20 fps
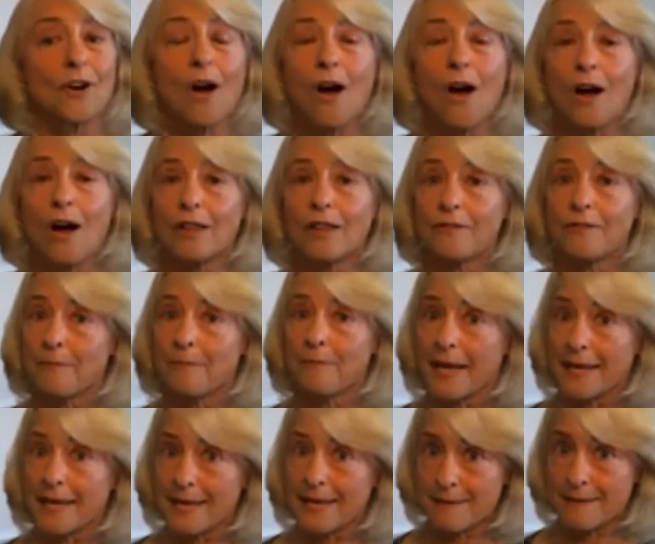I
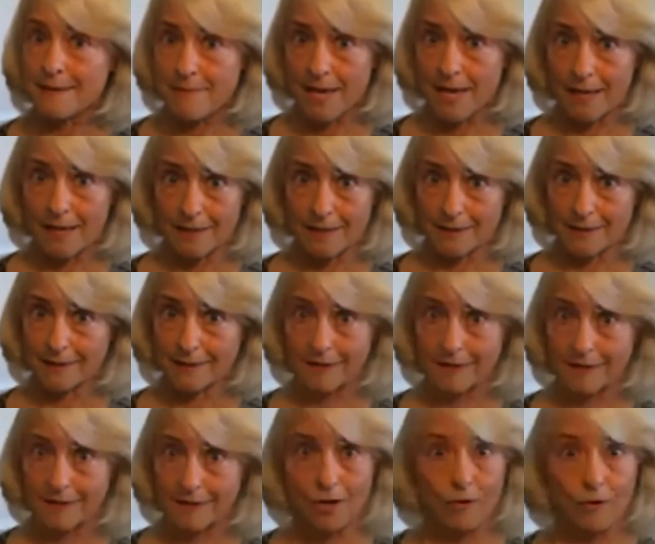answer all of my
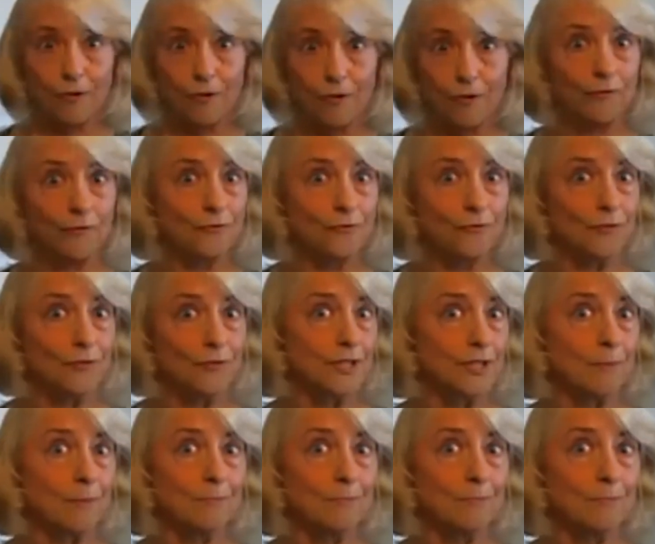emails, so if
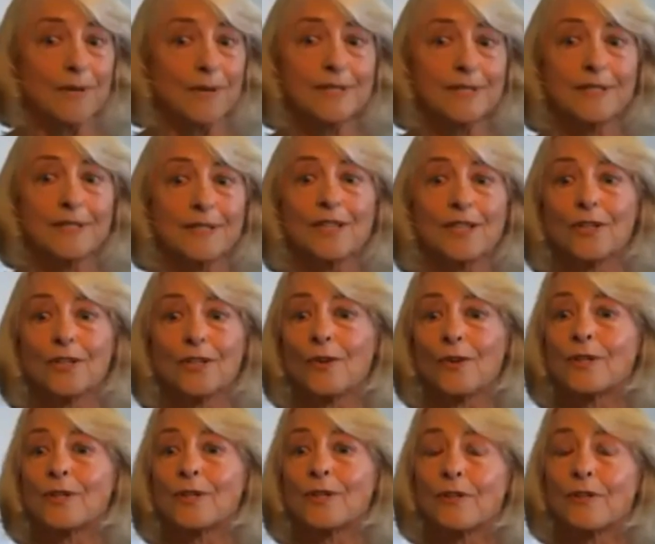for some reason you
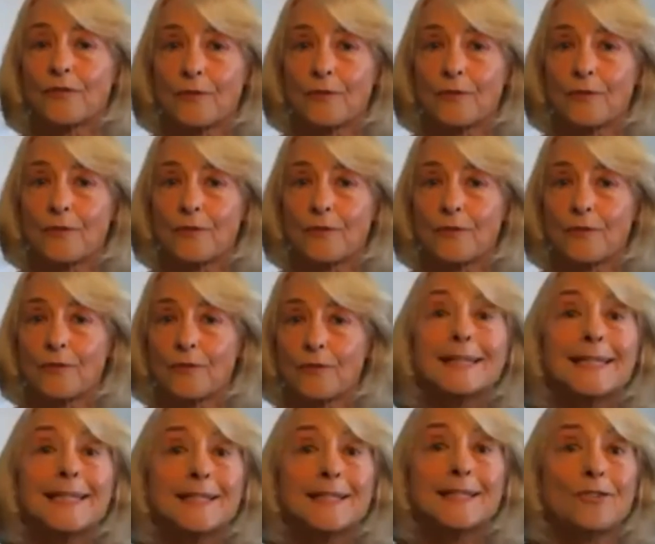don't hear from me, please
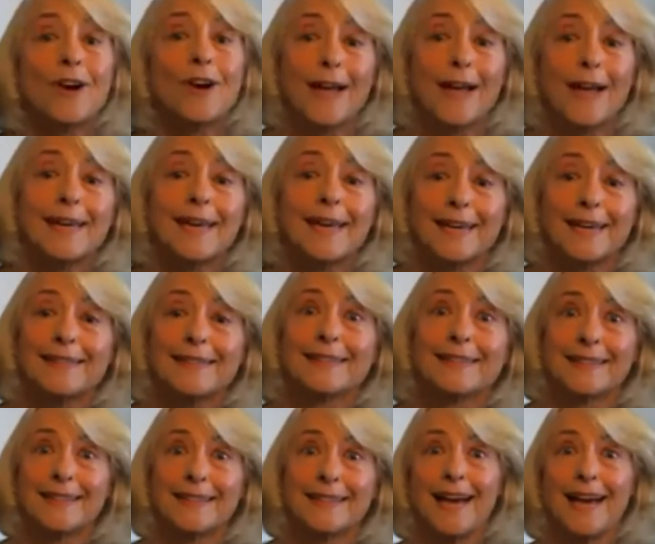try again.
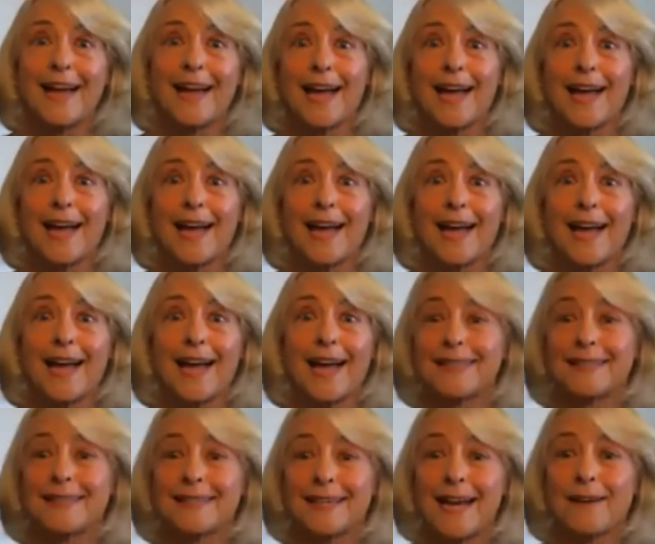I, I really, I
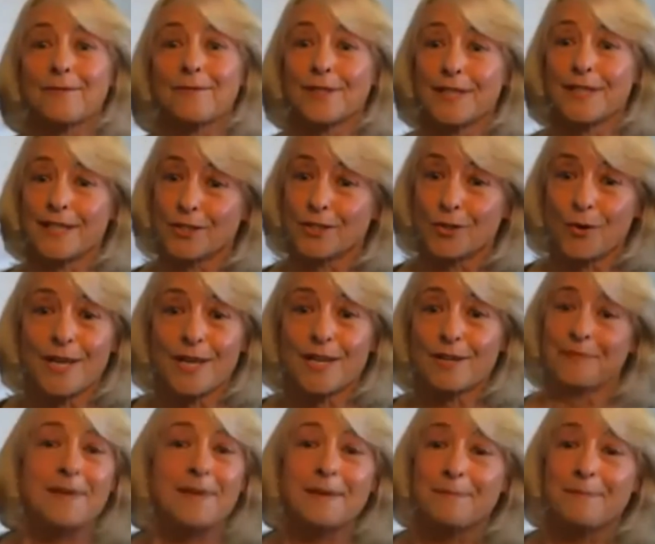really enjoy hearing
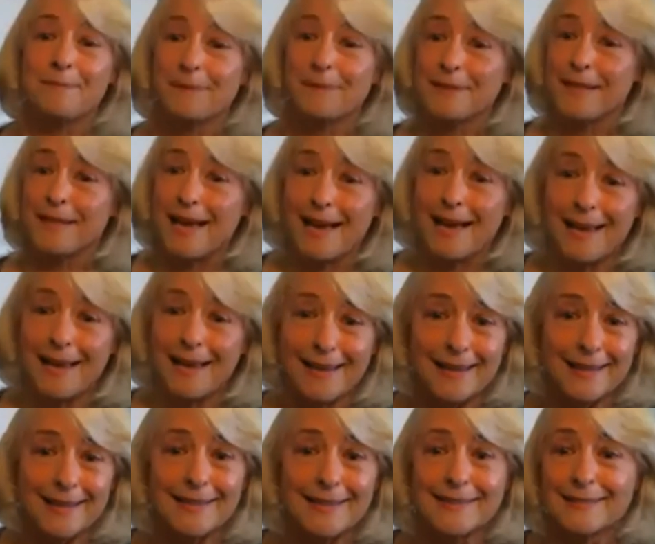from the
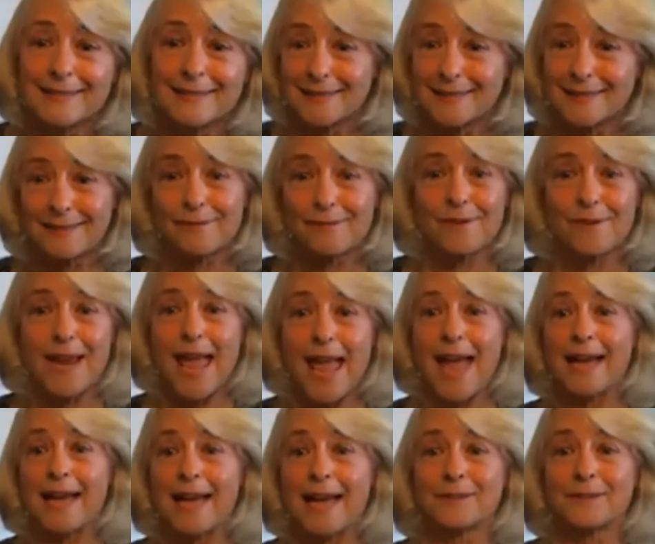people I
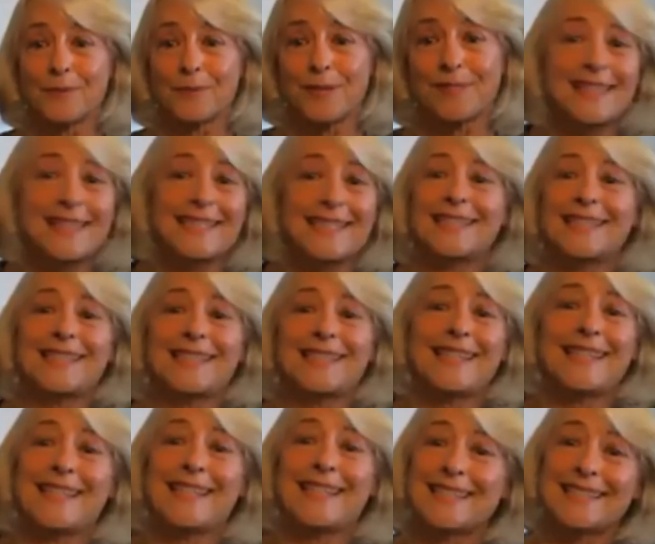react with
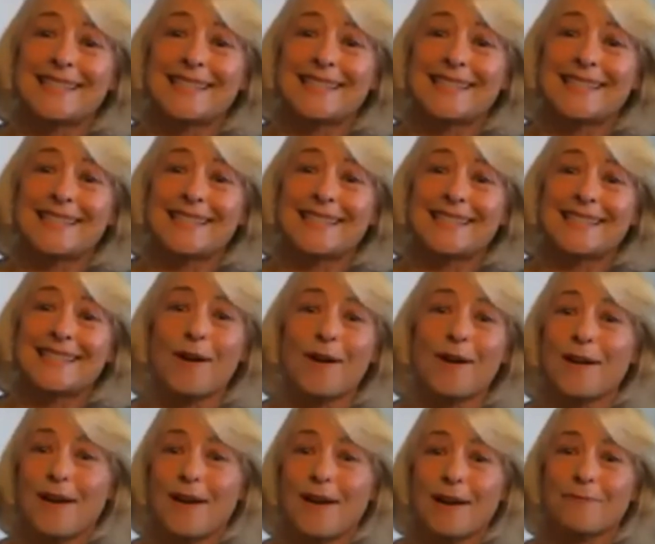and interact with
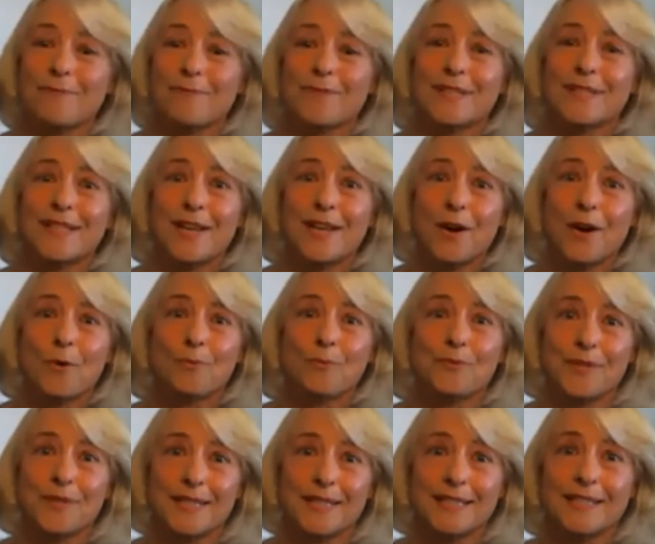on these things, and so
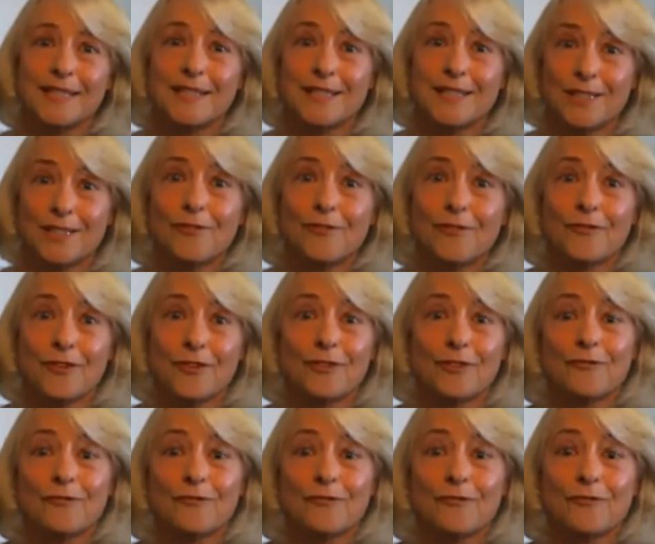I, I really hope that
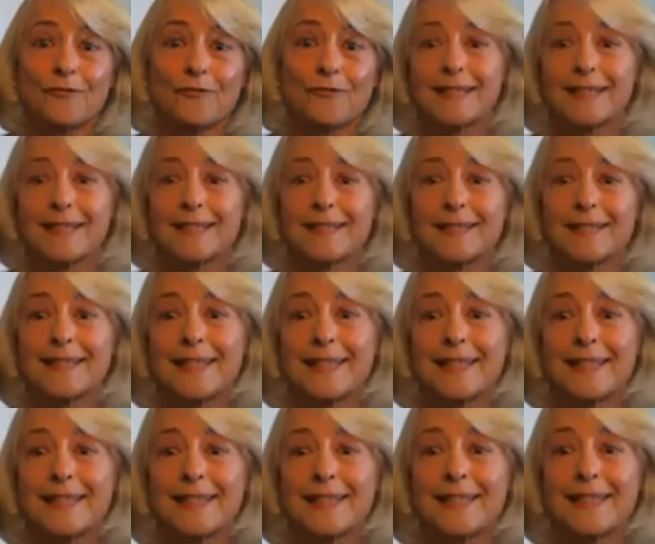it, you'll feel free to
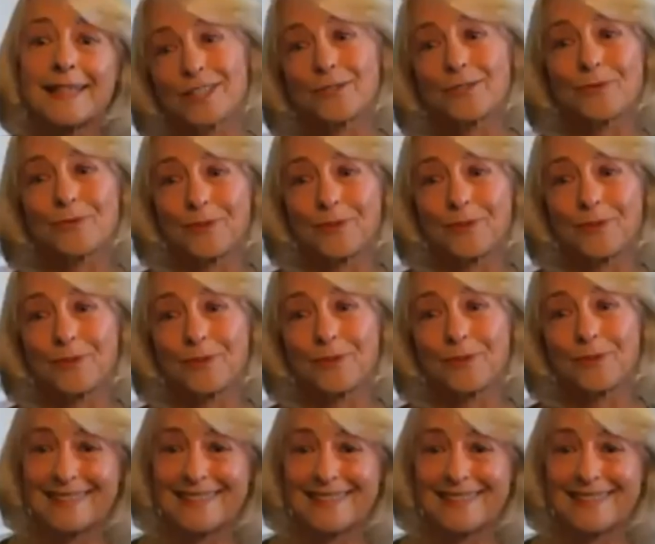get in touch with me.